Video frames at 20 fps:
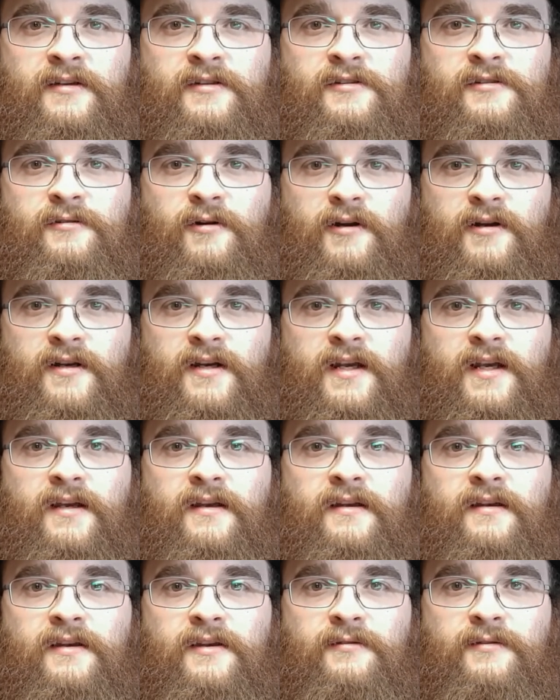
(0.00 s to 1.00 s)

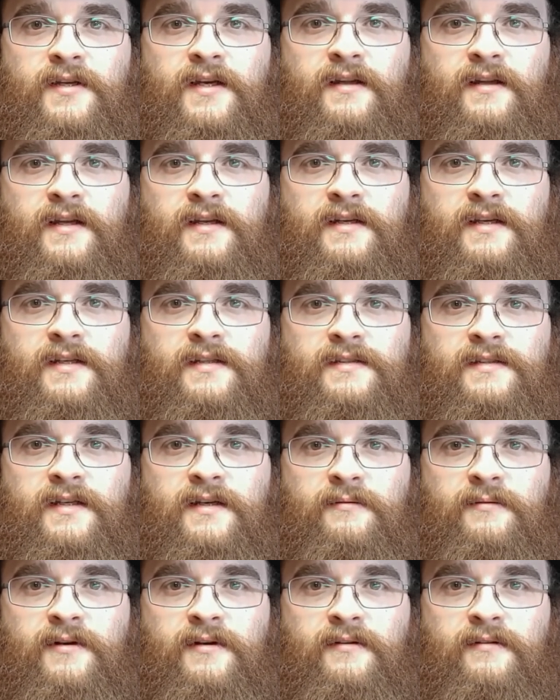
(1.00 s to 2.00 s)
shortening utilities
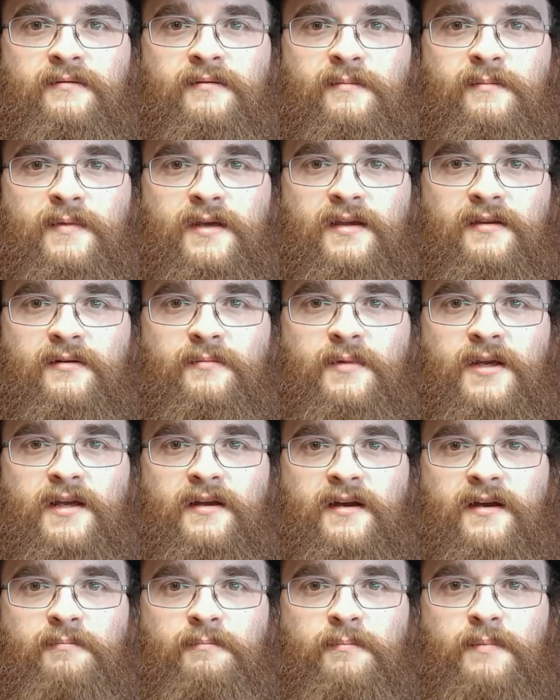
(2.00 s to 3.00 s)
that will either
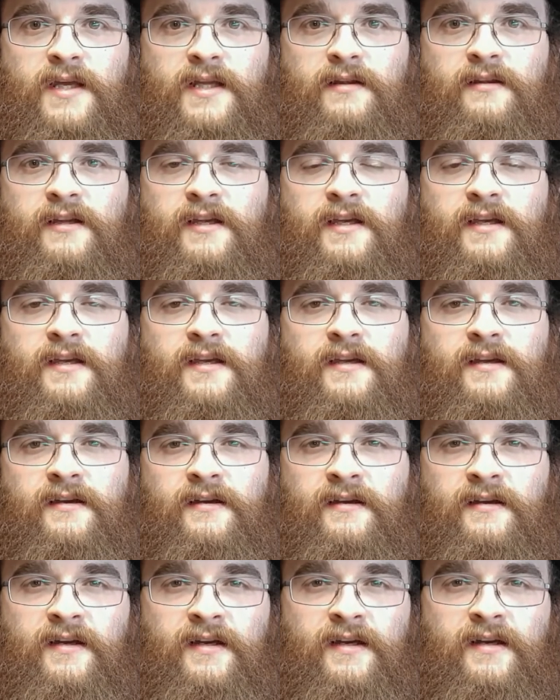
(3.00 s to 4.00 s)
be a bit.ly,
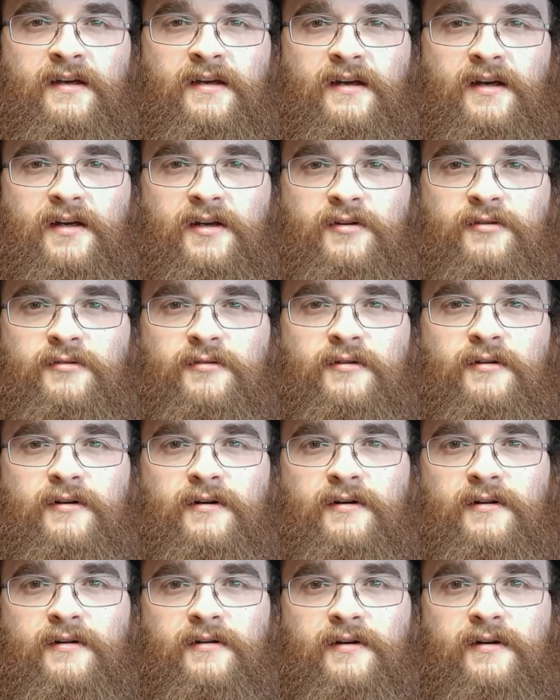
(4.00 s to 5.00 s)
a
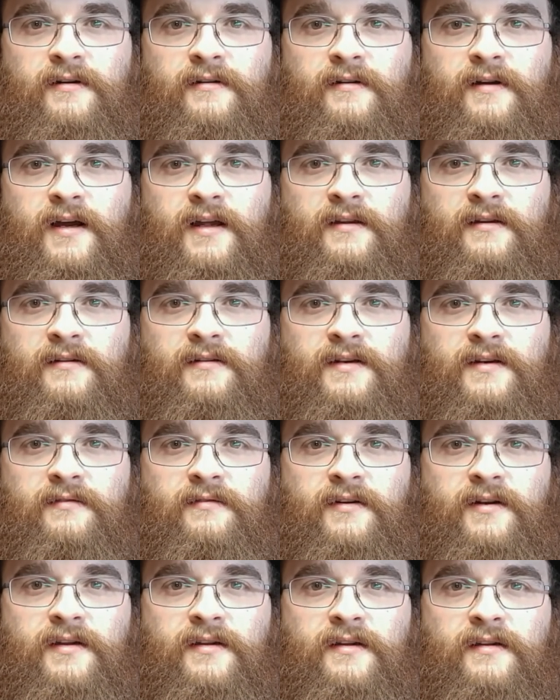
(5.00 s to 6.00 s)
Google, or other
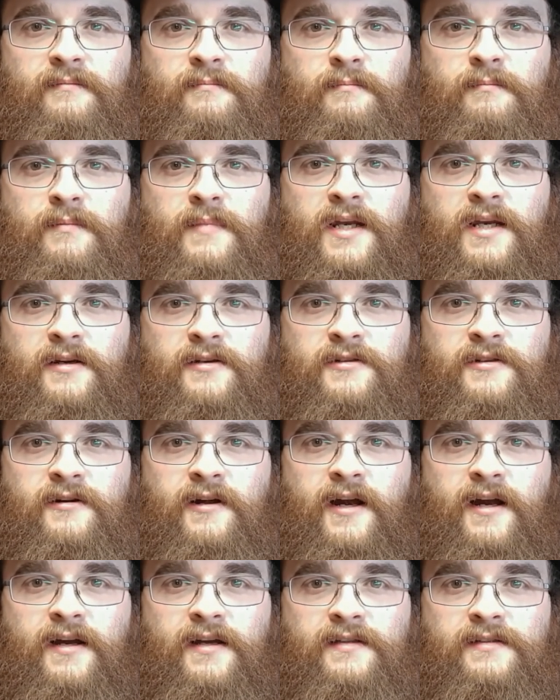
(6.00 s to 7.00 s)
different
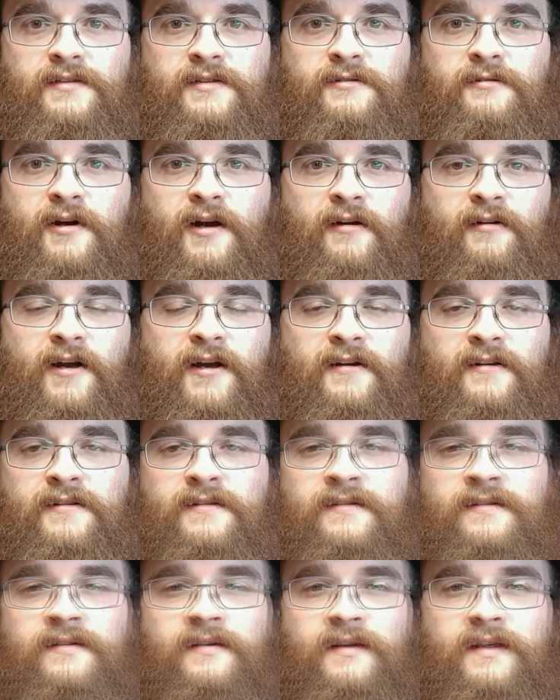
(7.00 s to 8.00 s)
miniaturized
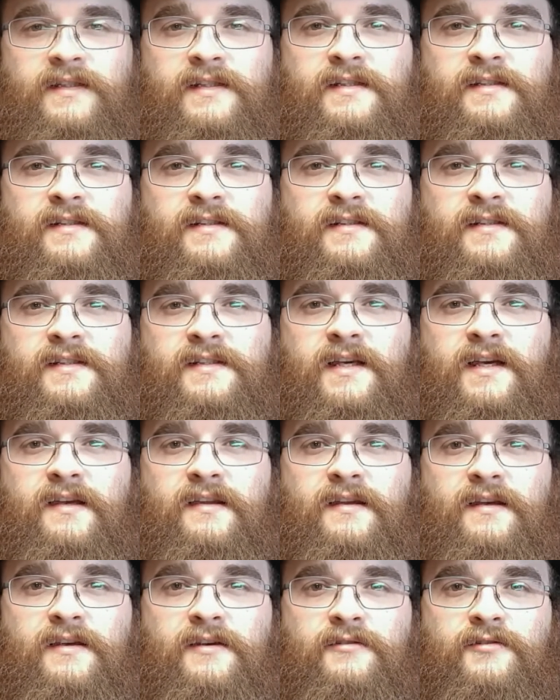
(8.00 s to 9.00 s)
URLs. So this isn't to
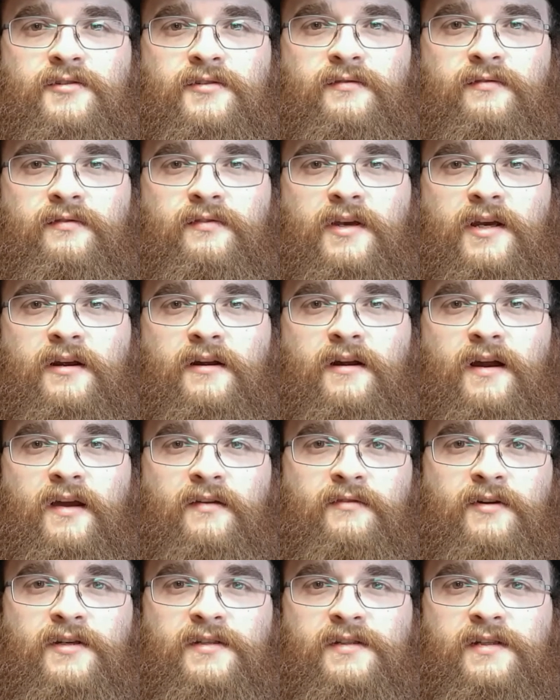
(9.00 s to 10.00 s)
say that you should fear
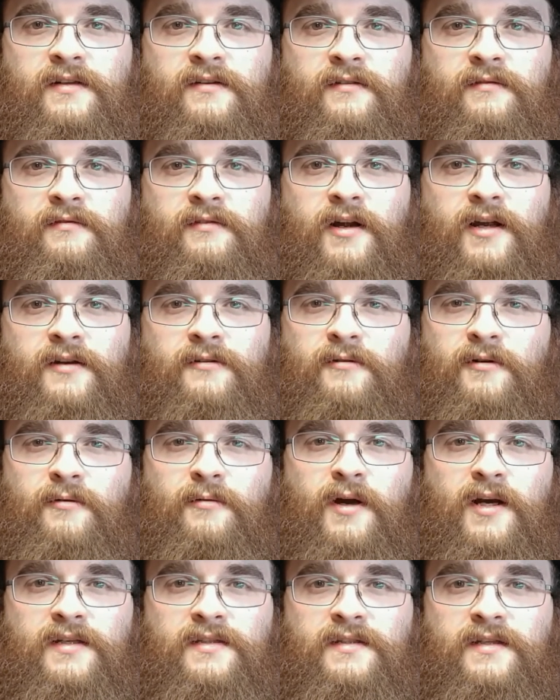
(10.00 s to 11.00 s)
every single friend
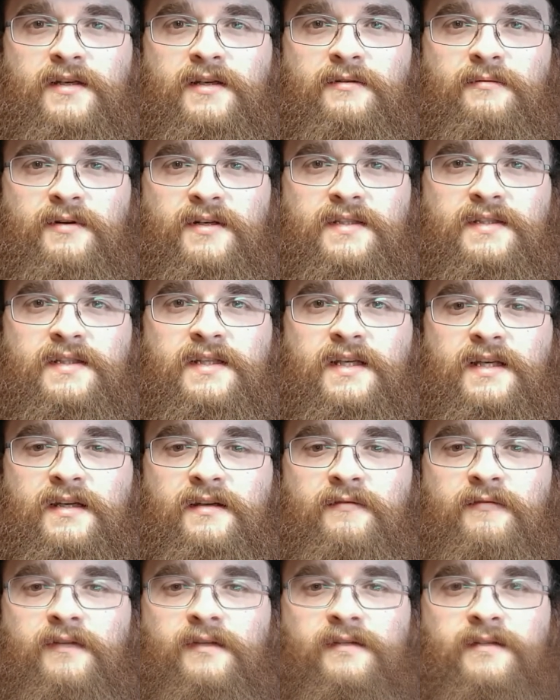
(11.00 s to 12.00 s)
request that you
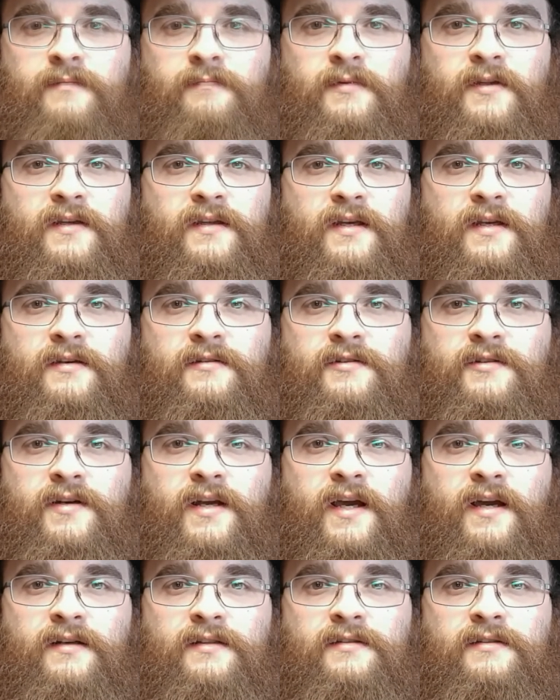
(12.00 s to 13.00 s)
receive, simply that you
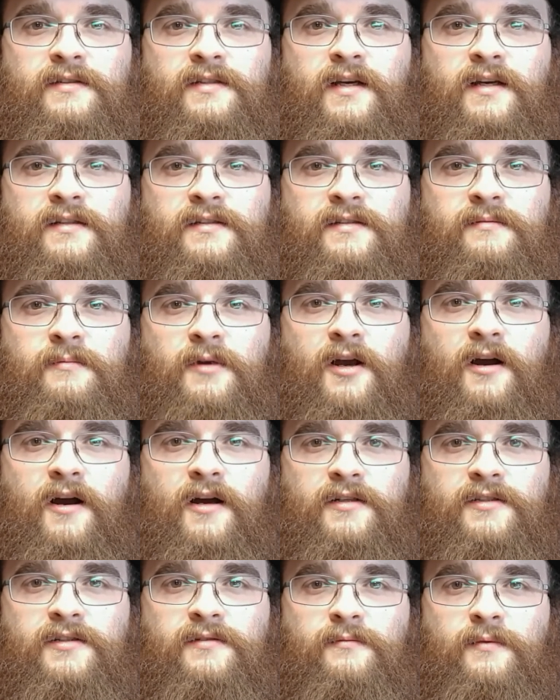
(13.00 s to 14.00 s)
should exercise some
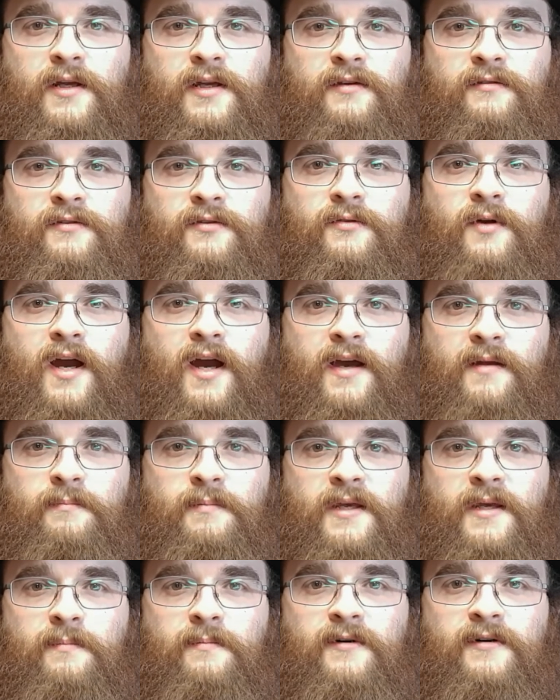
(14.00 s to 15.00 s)
caution when you do
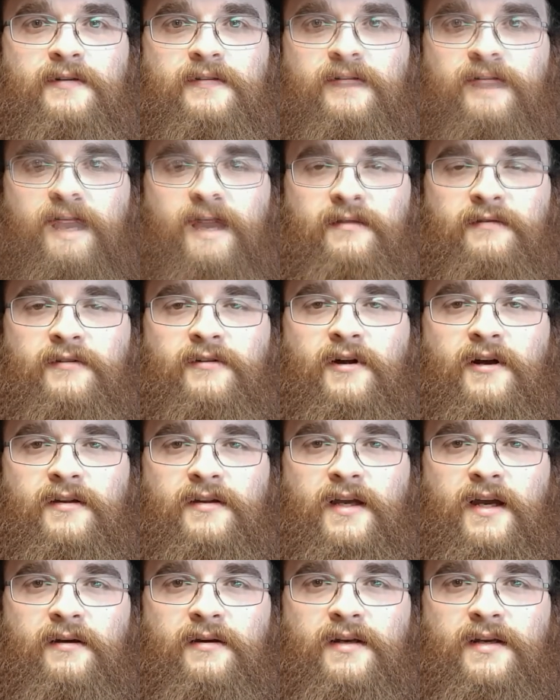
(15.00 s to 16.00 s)
add people. After
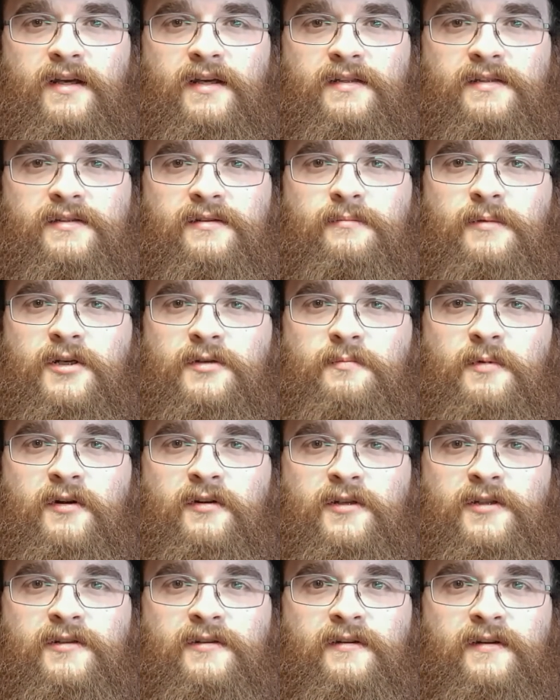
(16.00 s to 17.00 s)
all, nowadays so much
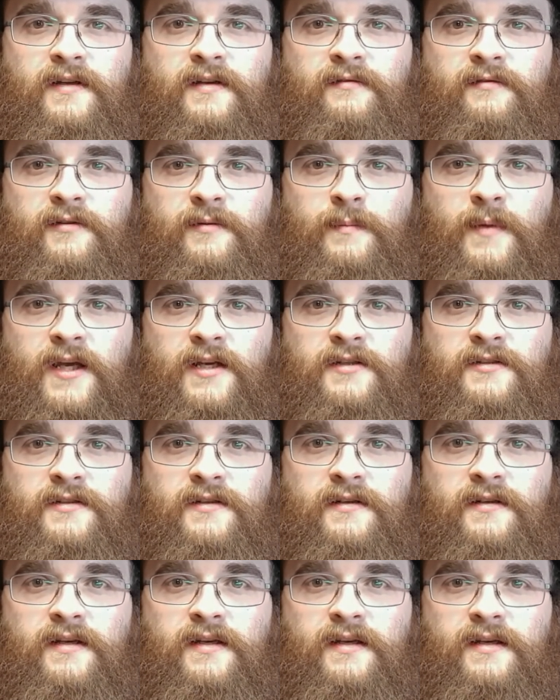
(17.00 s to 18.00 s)
personal
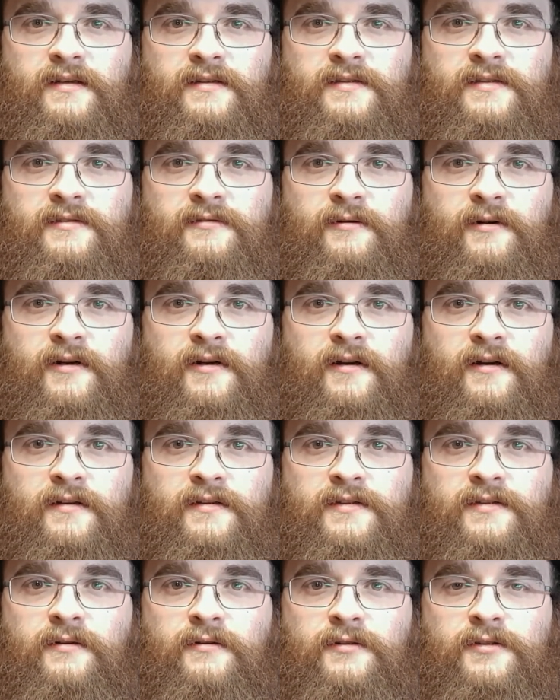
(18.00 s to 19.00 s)
information is stored
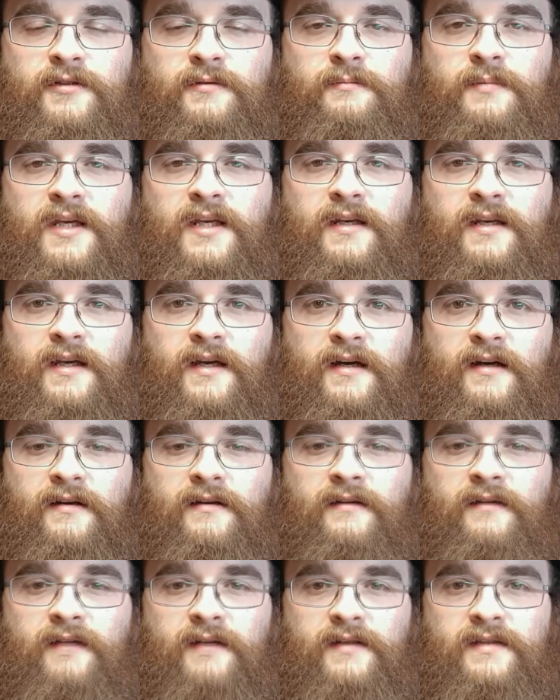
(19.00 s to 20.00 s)
on social
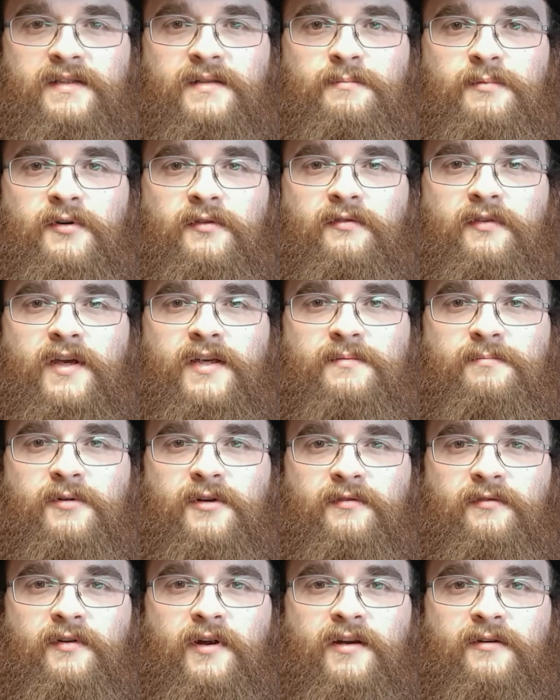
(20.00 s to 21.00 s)
media that a simple
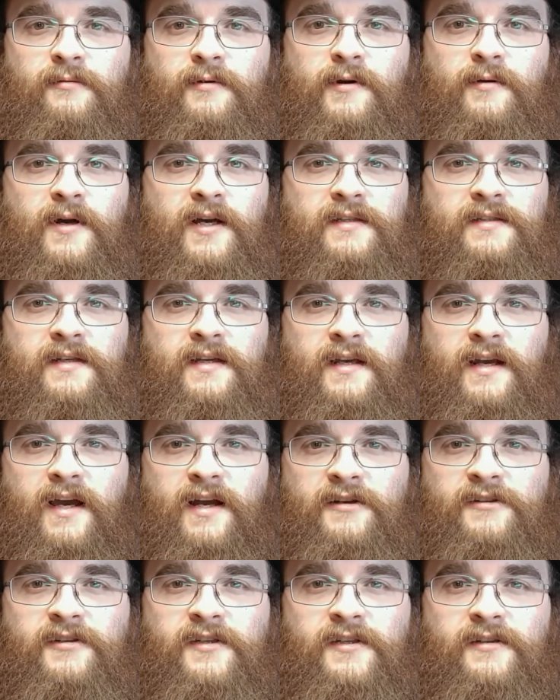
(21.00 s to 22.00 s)
Facebook friend request can
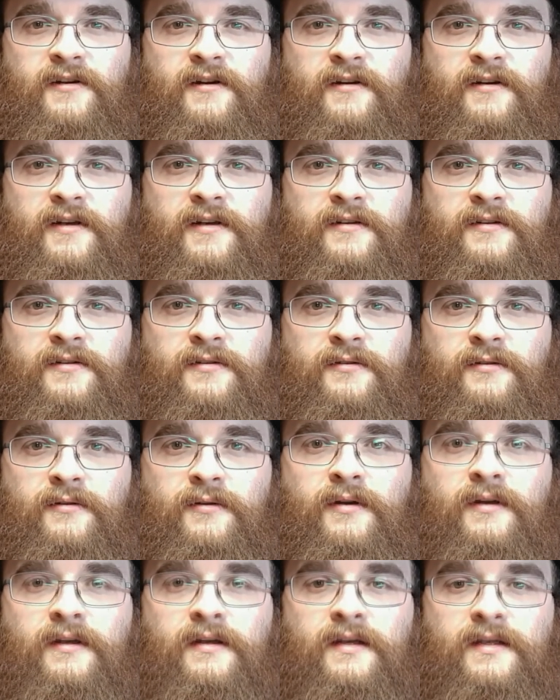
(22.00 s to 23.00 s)
actually turn
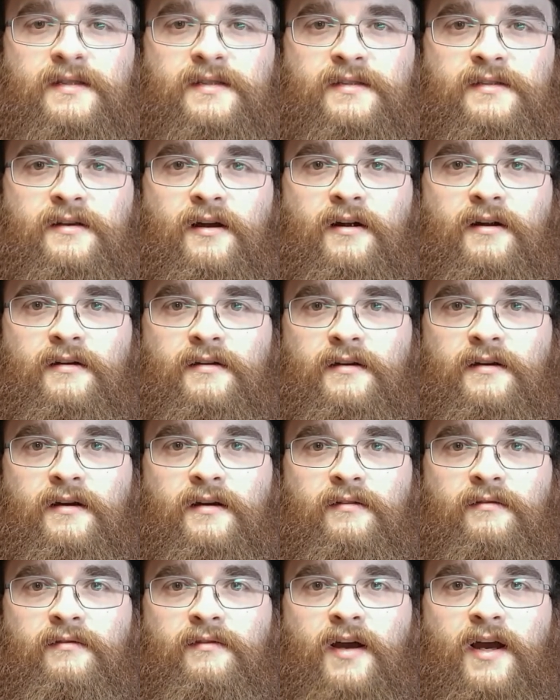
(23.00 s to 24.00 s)
into the start
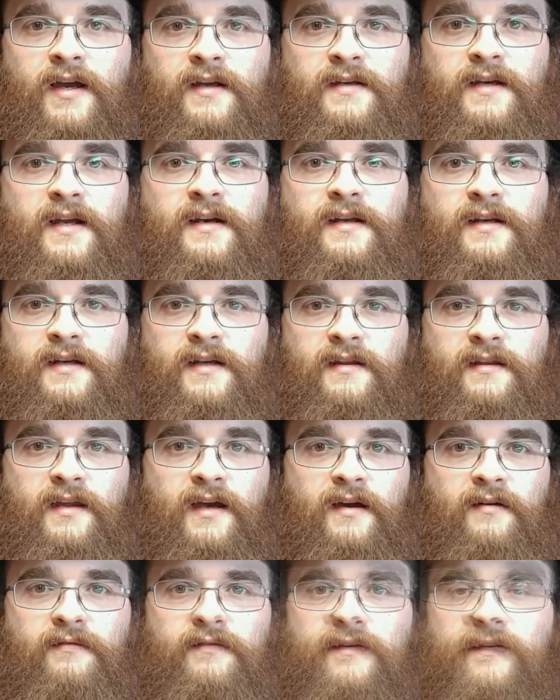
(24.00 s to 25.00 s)
of identity
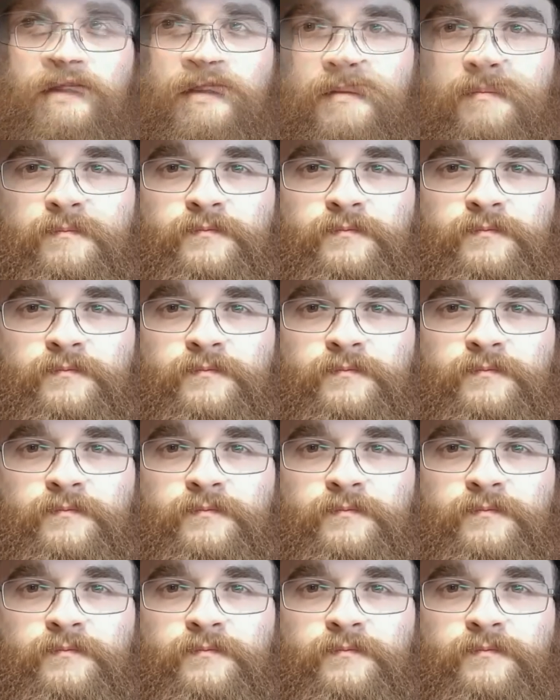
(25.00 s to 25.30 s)
theft.